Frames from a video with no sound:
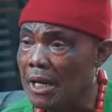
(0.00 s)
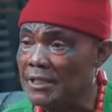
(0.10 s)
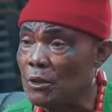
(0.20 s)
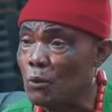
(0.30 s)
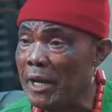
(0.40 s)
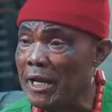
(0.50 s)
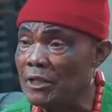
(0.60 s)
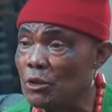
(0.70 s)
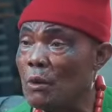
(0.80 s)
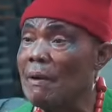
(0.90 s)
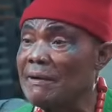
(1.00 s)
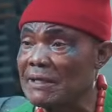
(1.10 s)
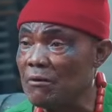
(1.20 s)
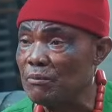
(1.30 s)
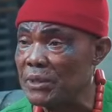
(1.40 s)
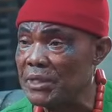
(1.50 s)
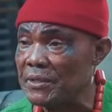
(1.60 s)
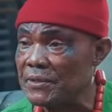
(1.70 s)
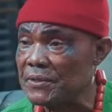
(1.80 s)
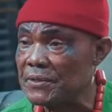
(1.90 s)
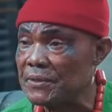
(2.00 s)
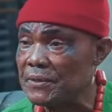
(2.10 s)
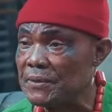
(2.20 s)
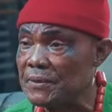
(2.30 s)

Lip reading: as the queen to our crown prince.